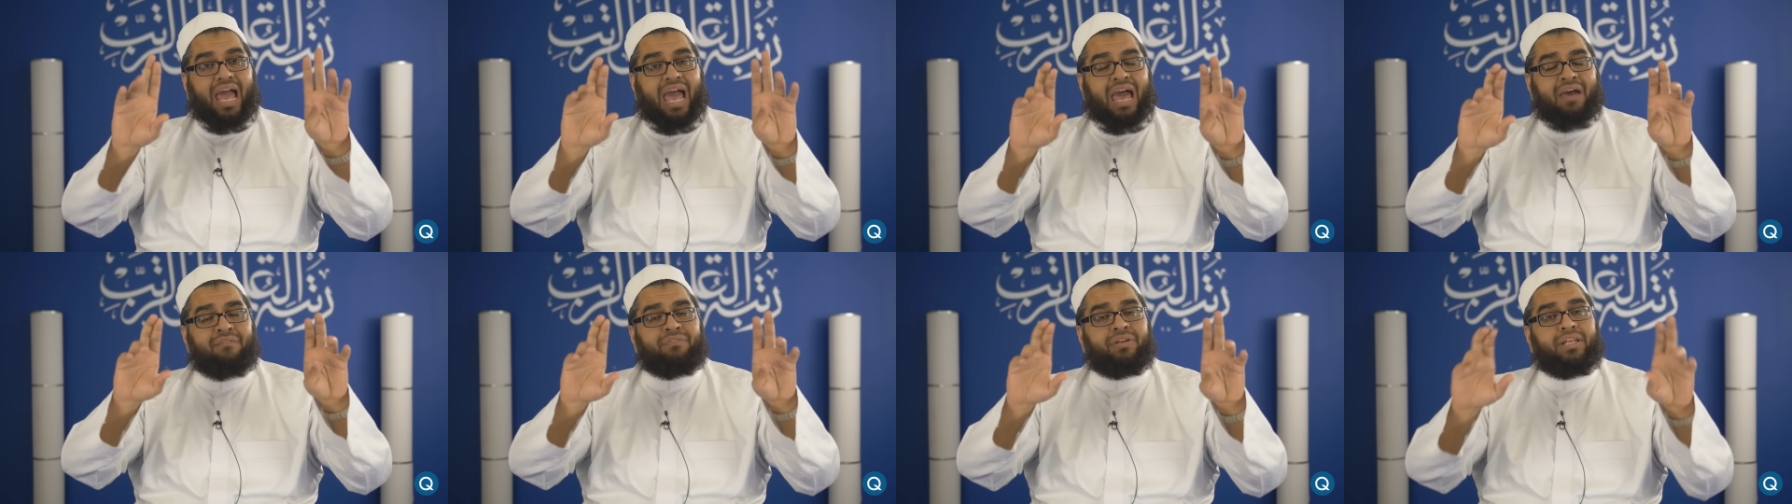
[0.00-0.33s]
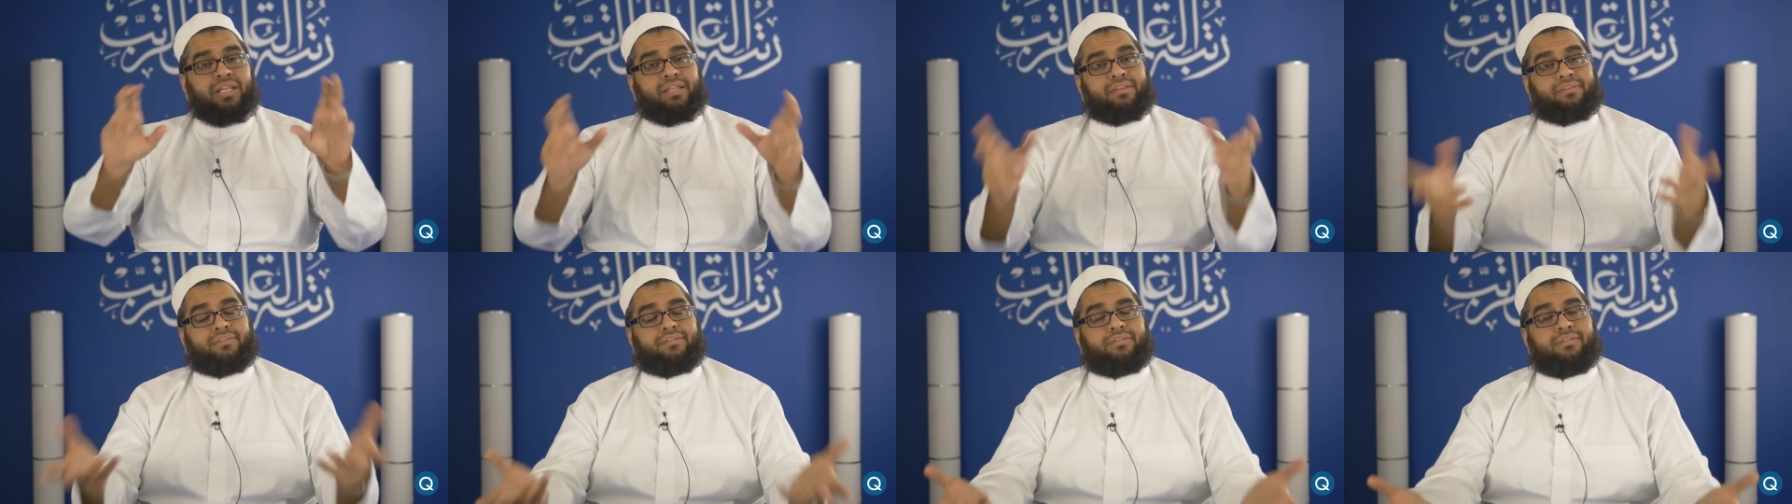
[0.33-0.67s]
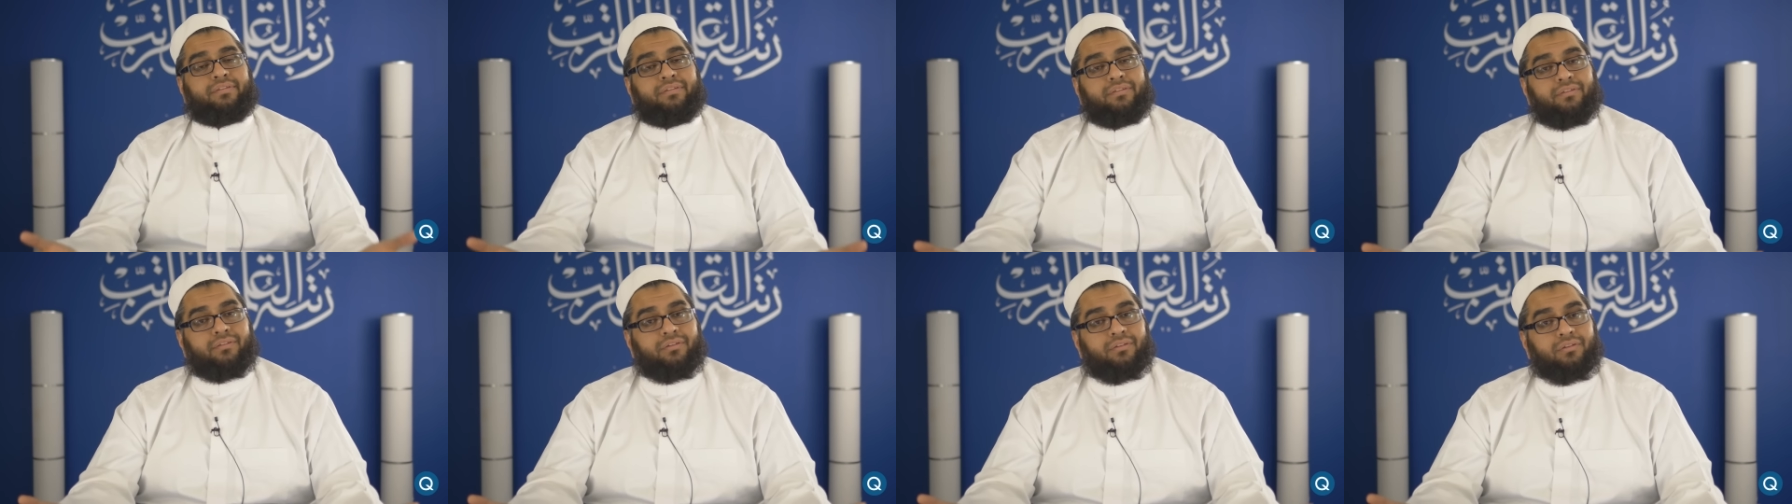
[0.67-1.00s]

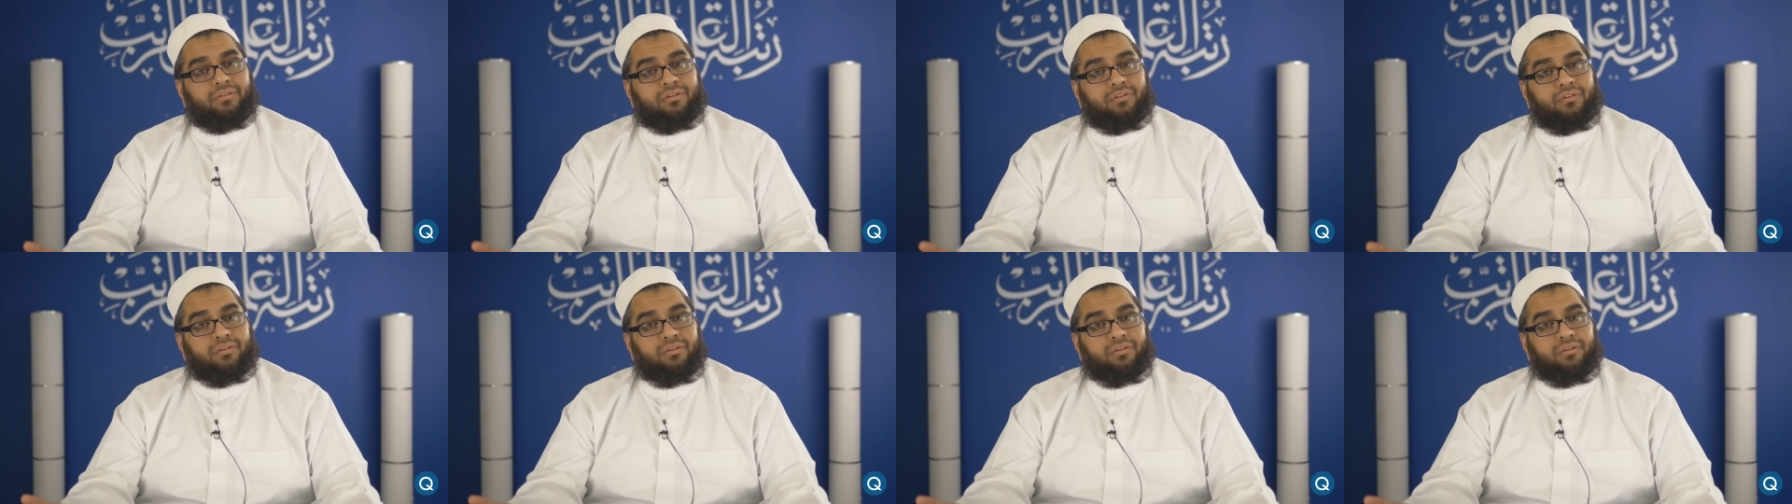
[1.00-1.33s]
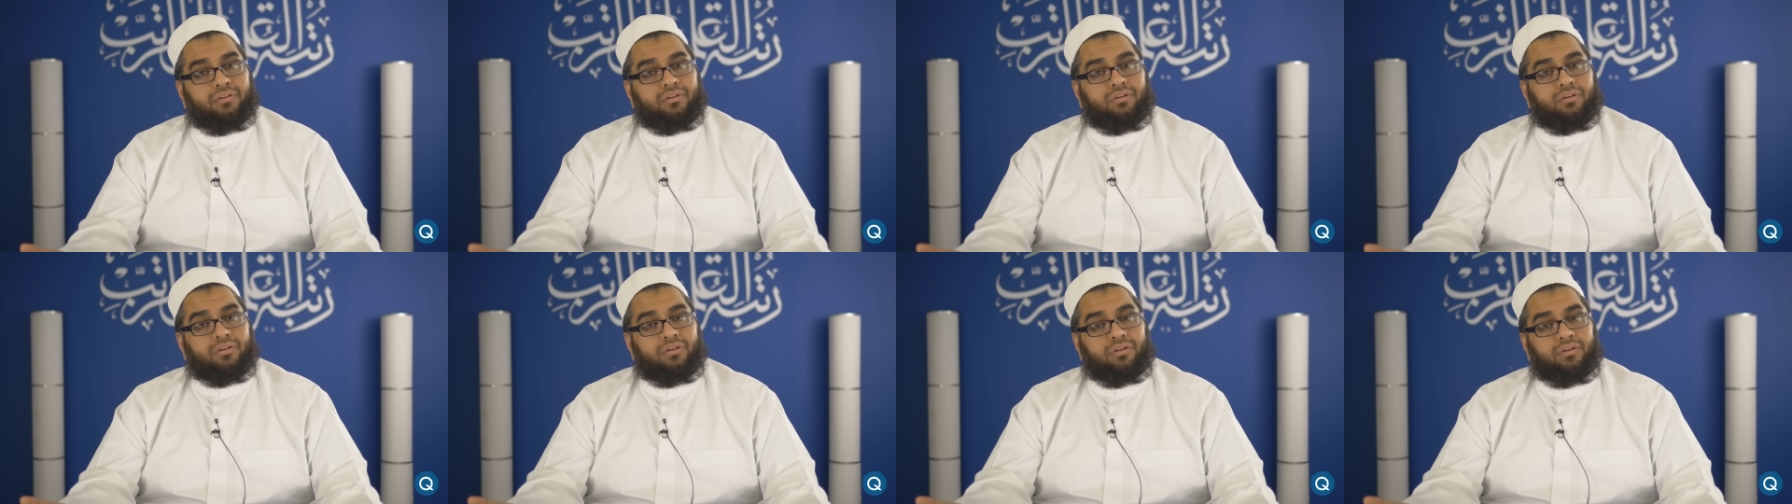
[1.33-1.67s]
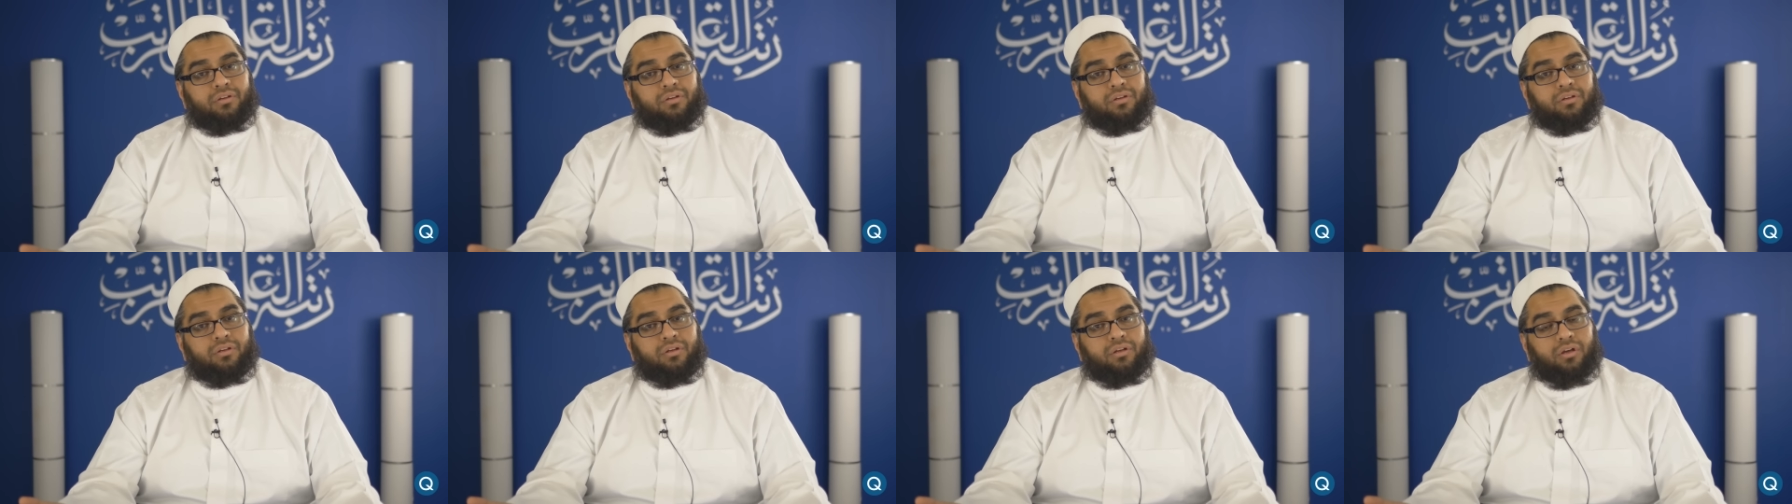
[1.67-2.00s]
evidence
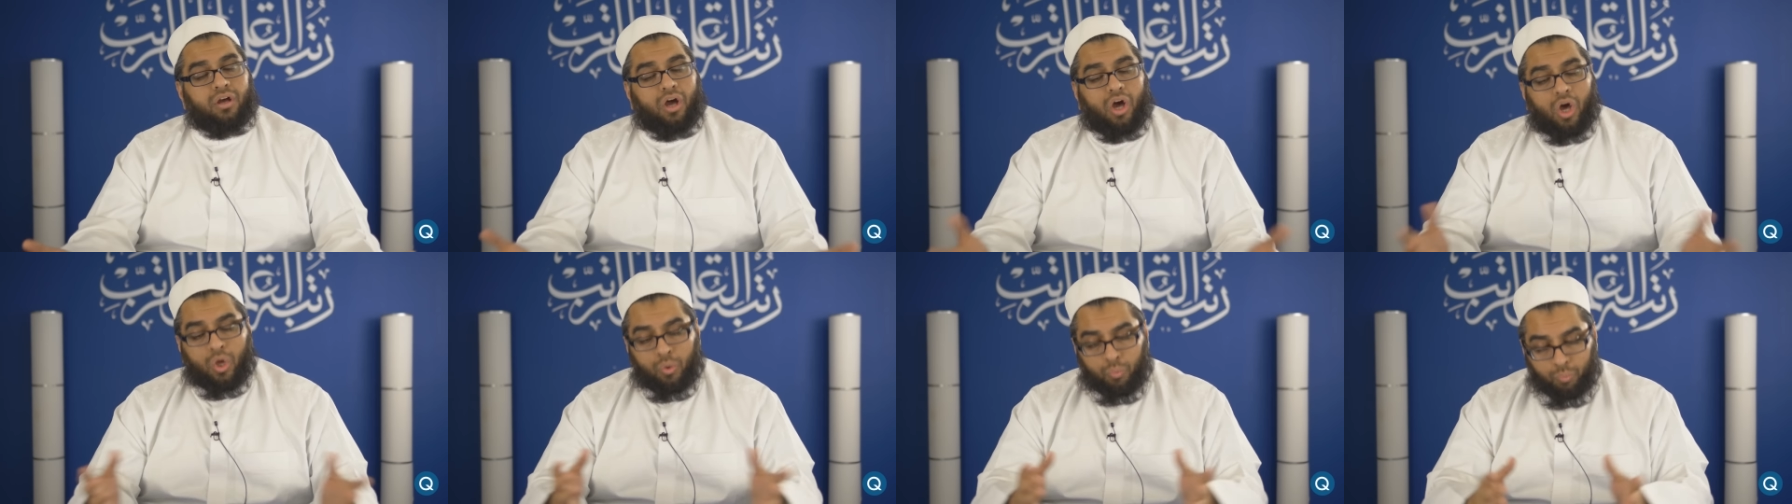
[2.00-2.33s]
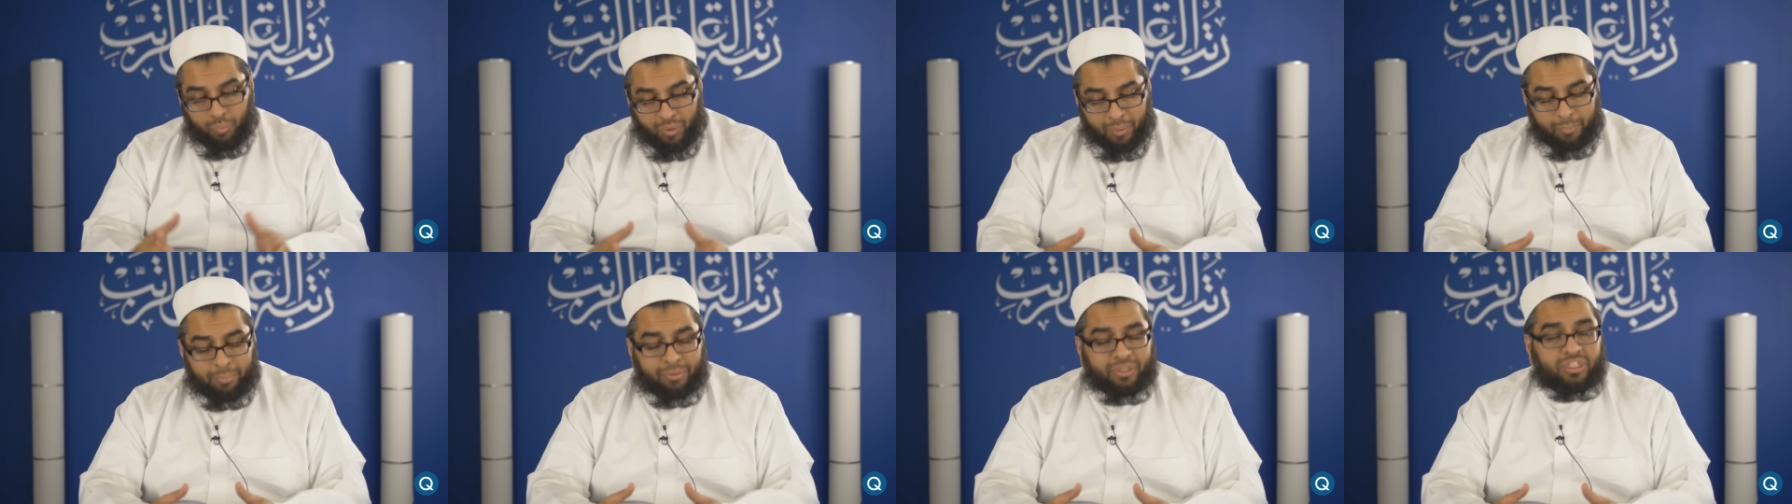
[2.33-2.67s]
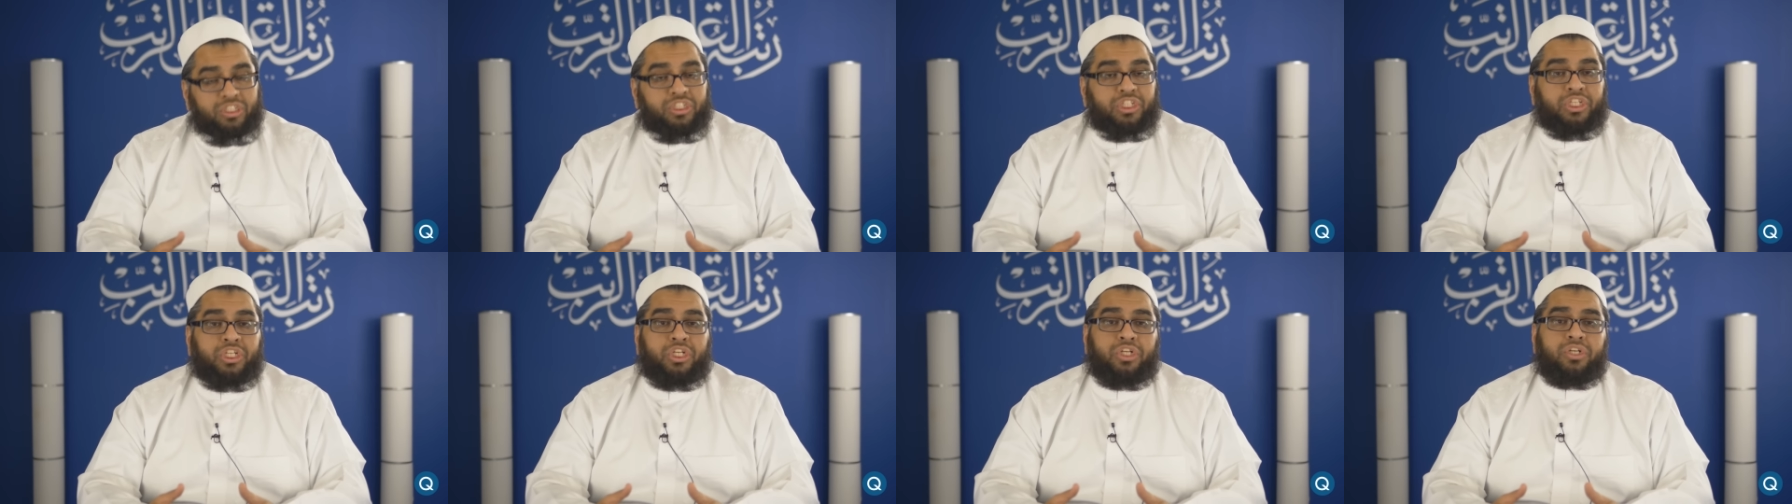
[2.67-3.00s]
on one
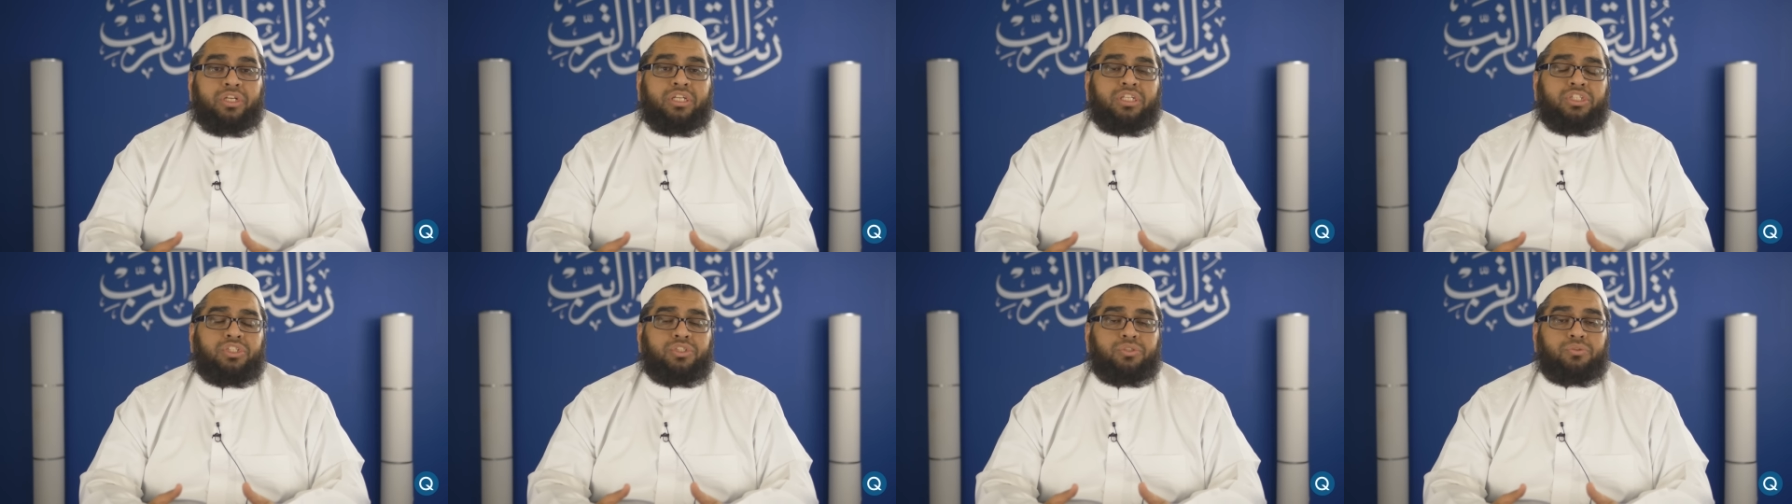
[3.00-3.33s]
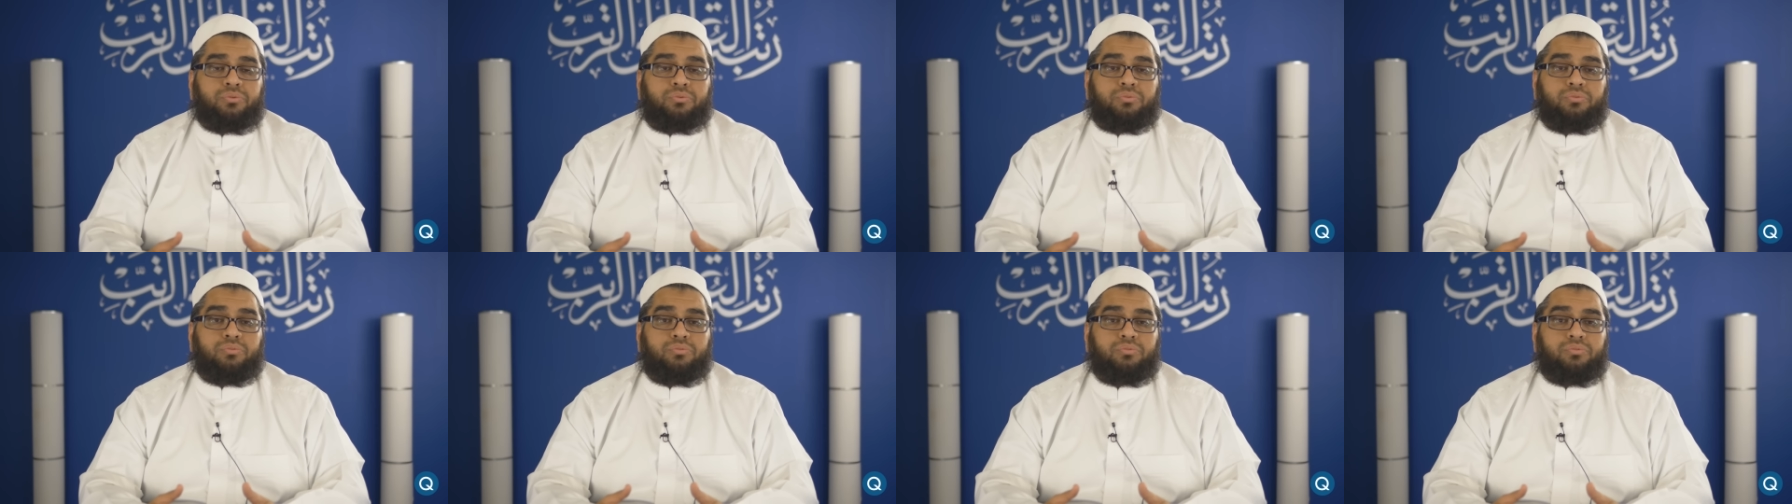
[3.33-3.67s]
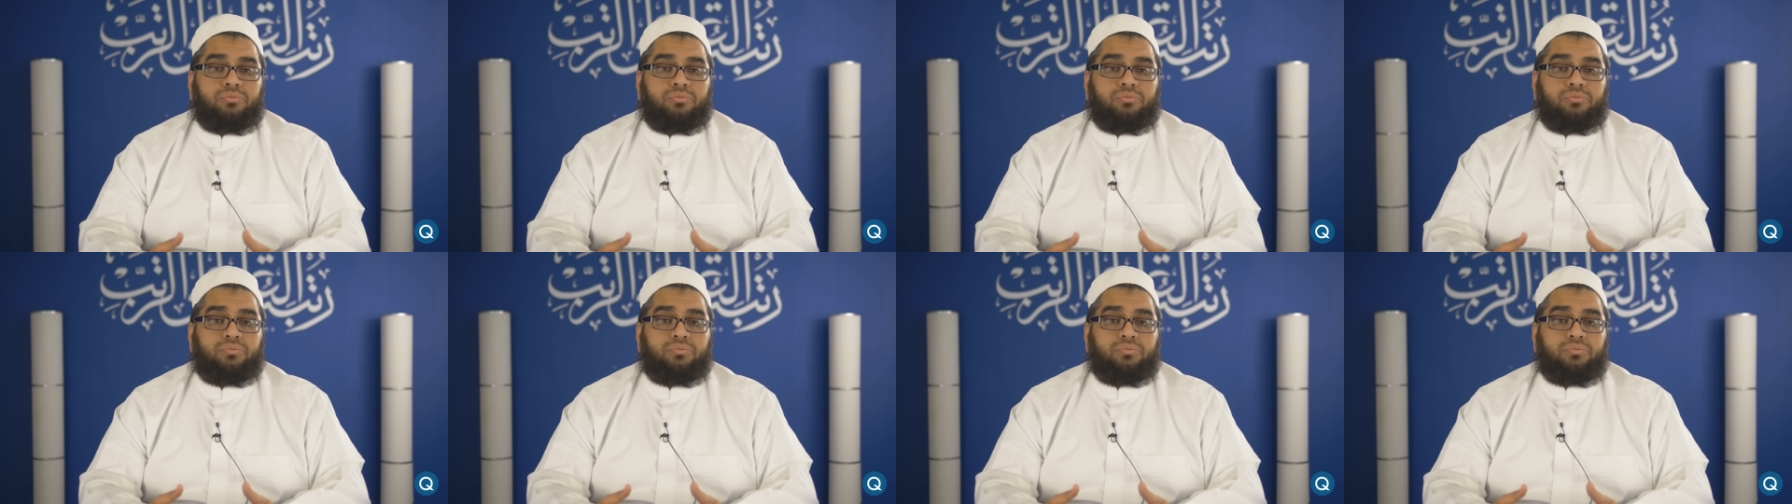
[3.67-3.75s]
particular issue?